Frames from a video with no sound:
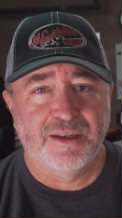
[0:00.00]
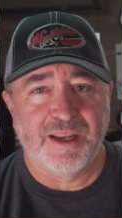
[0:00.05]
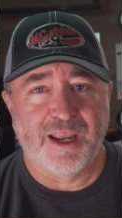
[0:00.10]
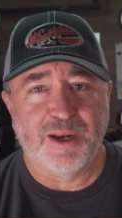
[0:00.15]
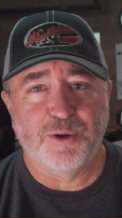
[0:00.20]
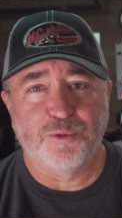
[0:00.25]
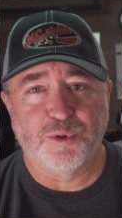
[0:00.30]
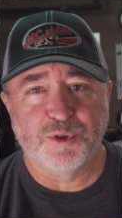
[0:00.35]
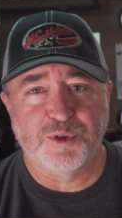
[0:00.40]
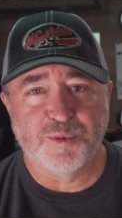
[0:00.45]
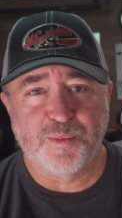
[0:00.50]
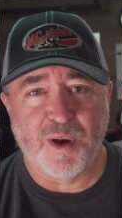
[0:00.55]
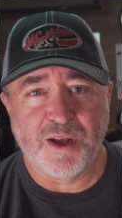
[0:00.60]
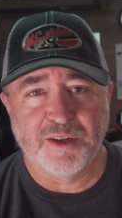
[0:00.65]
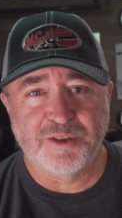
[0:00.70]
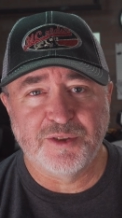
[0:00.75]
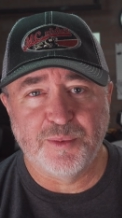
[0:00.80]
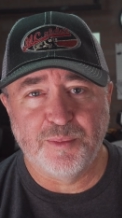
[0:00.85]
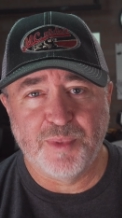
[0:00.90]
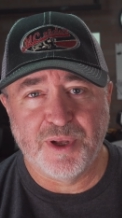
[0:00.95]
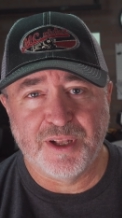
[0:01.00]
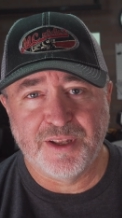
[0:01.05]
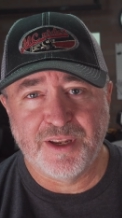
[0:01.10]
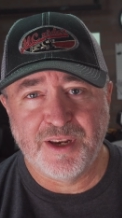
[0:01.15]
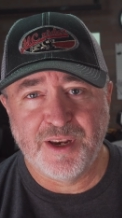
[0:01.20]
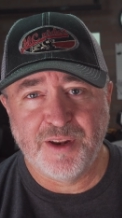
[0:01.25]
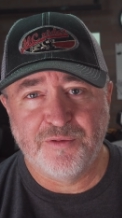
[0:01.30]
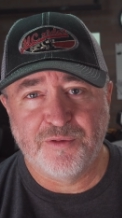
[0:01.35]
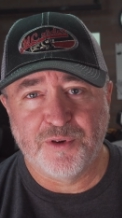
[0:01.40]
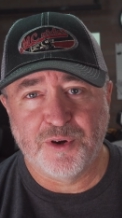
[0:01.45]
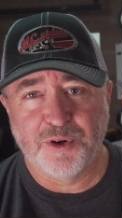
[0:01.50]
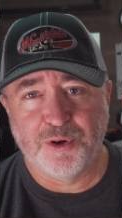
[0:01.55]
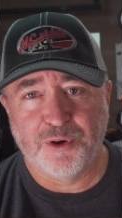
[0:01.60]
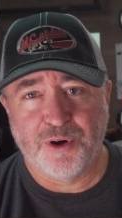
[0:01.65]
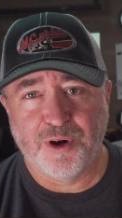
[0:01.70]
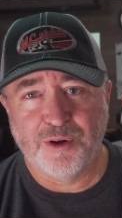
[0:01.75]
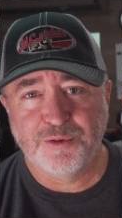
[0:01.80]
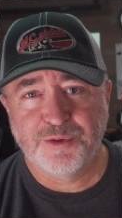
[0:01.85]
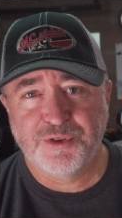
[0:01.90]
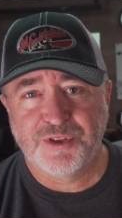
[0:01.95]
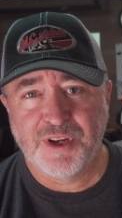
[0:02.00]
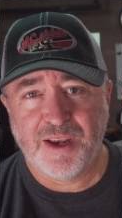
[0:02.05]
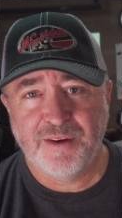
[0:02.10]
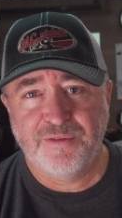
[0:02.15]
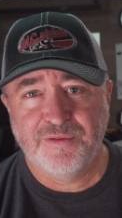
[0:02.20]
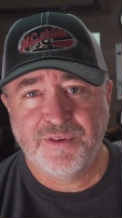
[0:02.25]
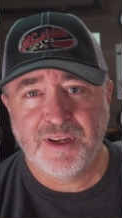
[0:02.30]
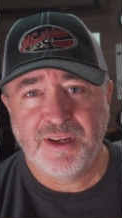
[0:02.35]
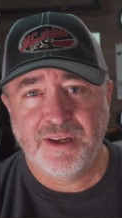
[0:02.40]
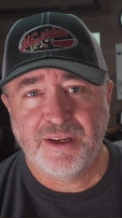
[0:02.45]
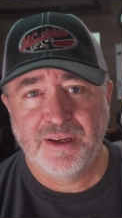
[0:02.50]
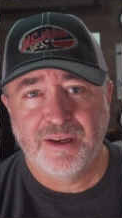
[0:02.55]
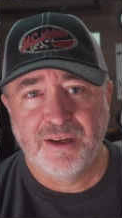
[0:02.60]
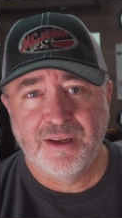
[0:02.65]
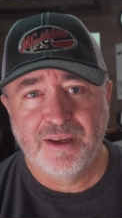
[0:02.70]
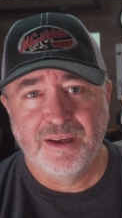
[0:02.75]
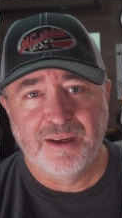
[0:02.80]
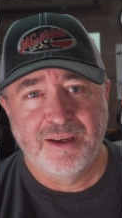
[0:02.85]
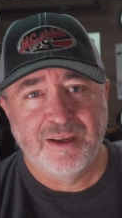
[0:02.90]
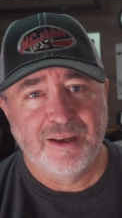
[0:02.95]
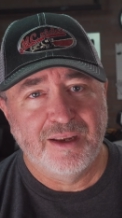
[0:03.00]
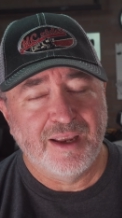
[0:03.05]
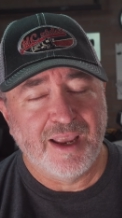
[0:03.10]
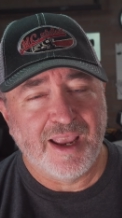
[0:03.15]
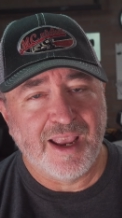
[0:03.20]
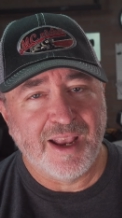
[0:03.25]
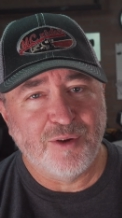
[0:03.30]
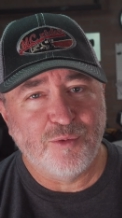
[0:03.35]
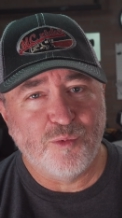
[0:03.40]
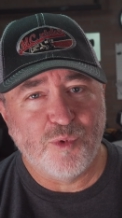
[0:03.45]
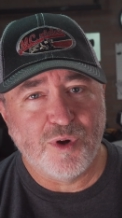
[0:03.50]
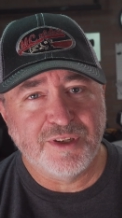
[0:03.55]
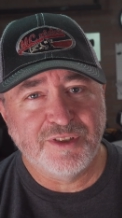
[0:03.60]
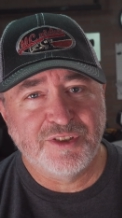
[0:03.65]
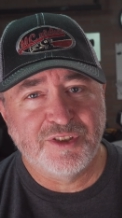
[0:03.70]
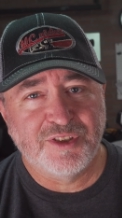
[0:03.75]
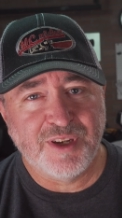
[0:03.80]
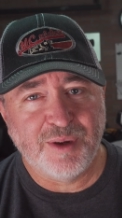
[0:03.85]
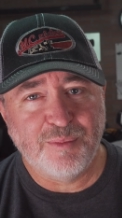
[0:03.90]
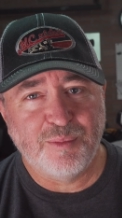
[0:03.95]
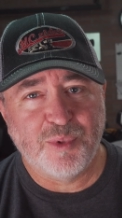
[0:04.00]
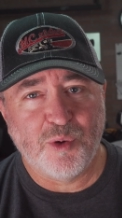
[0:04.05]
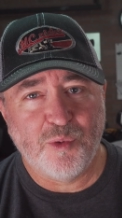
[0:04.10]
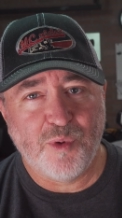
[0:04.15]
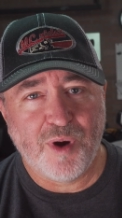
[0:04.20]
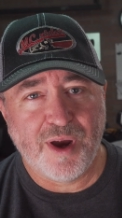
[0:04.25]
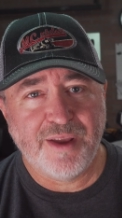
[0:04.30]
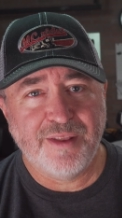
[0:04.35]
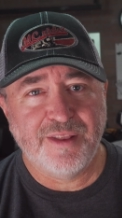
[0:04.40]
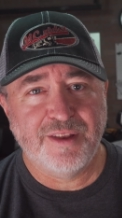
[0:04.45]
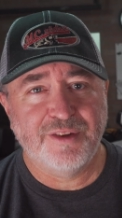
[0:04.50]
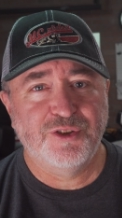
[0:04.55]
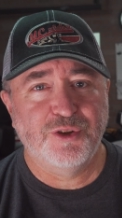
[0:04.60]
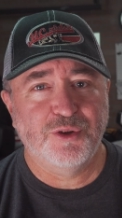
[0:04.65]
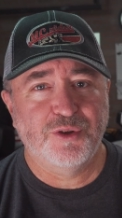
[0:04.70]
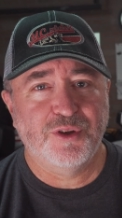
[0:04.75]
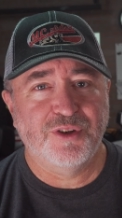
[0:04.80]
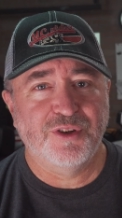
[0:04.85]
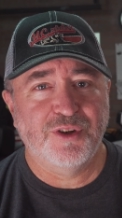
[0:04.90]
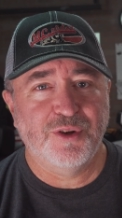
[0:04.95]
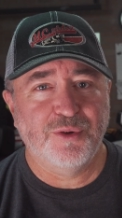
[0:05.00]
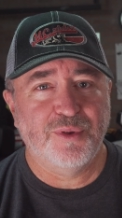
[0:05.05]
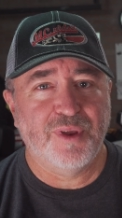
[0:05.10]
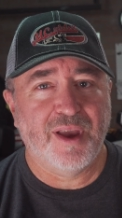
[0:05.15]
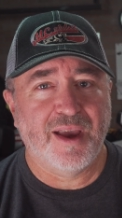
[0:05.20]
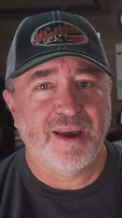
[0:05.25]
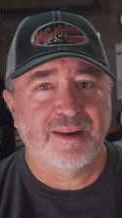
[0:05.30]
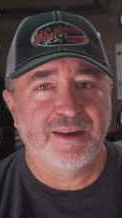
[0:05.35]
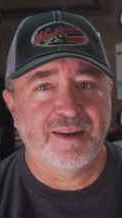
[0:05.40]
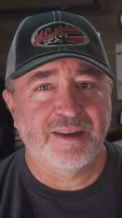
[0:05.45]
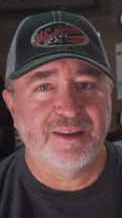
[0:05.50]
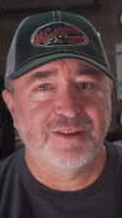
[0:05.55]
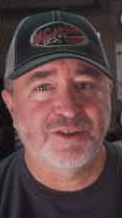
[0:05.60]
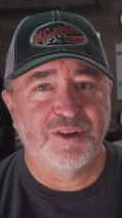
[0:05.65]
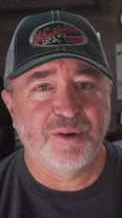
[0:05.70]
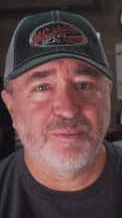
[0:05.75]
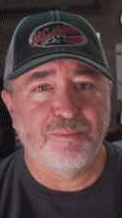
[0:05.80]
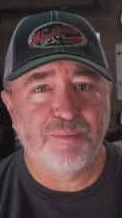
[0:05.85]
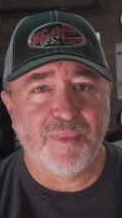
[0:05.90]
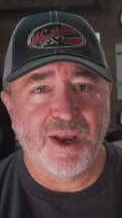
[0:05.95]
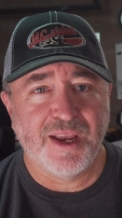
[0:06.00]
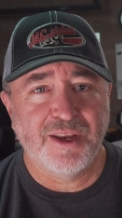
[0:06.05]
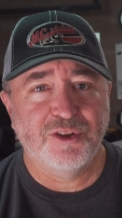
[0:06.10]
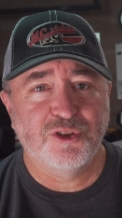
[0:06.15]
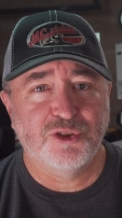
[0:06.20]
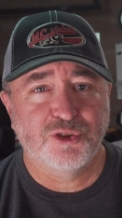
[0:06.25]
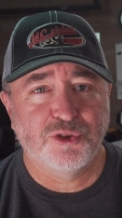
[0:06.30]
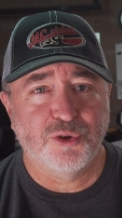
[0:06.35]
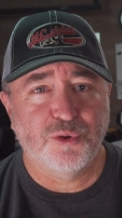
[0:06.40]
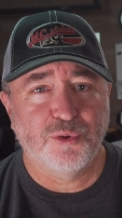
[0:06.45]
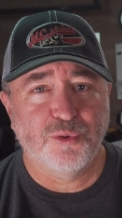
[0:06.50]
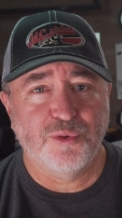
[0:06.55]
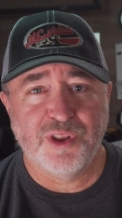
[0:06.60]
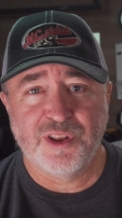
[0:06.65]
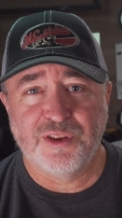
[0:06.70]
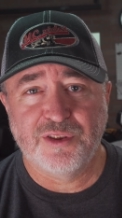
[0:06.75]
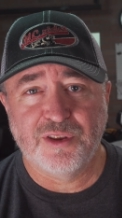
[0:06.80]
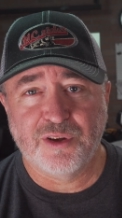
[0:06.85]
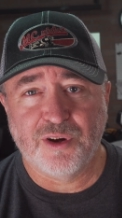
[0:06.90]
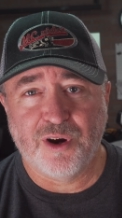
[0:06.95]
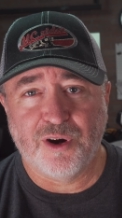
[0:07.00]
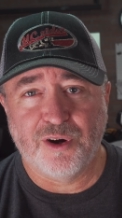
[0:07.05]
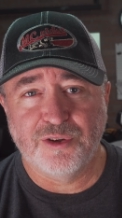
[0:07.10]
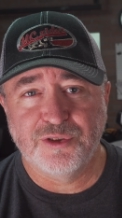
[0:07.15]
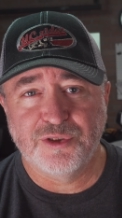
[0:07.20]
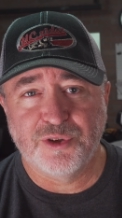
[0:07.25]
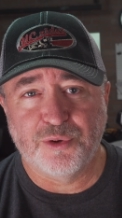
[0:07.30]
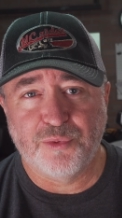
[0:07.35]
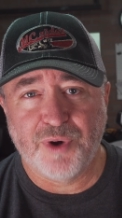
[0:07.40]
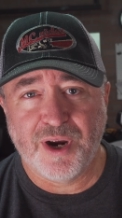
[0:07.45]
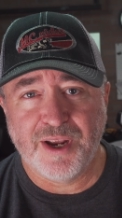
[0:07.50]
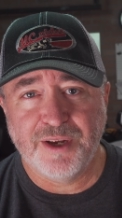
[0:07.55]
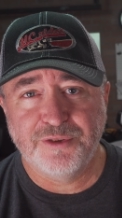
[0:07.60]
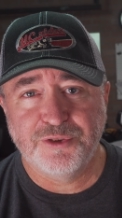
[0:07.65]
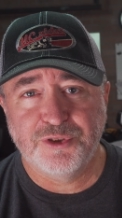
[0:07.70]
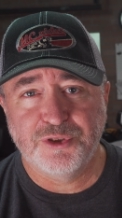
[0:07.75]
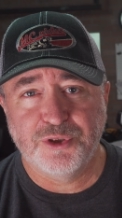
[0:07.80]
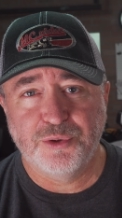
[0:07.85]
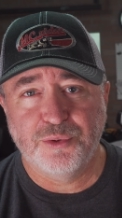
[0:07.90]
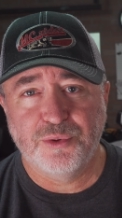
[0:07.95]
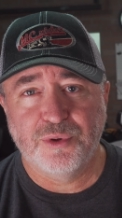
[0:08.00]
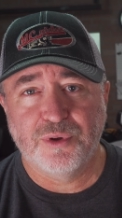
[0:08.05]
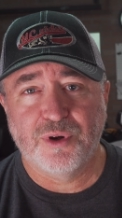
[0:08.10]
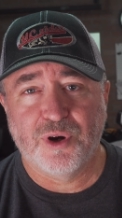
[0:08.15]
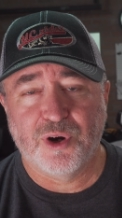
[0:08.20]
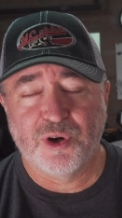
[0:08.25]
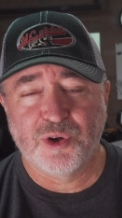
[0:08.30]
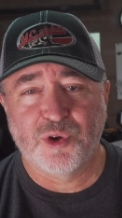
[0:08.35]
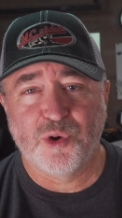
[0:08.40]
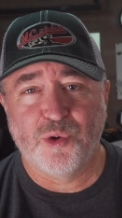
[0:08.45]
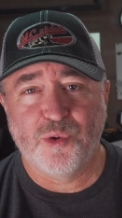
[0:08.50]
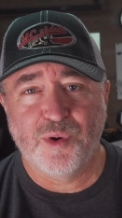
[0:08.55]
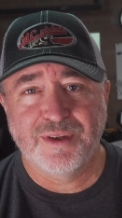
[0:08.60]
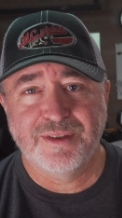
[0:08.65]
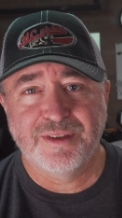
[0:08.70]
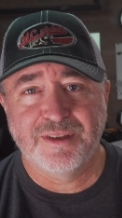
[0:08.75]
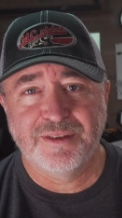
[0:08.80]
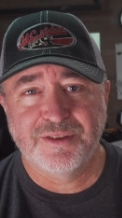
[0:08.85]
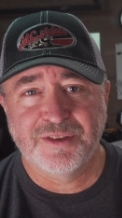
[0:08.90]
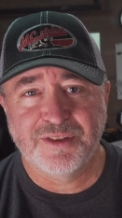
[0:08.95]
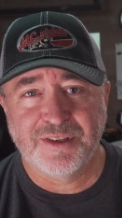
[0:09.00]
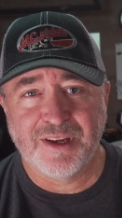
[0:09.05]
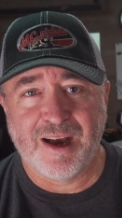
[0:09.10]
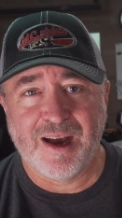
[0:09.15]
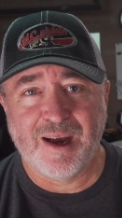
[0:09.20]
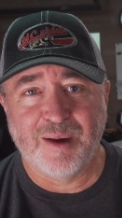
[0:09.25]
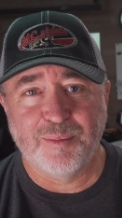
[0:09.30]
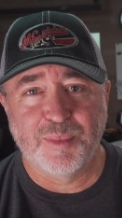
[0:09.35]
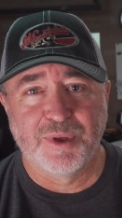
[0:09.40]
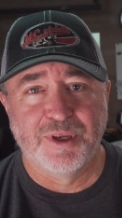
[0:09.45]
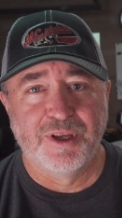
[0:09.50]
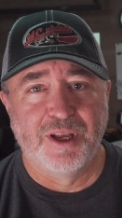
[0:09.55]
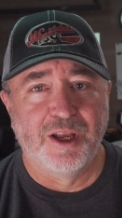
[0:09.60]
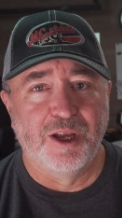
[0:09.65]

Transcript: Take responsibility for your own safety, and one simple way that you can do that is to make sure that the cars around you are going to stop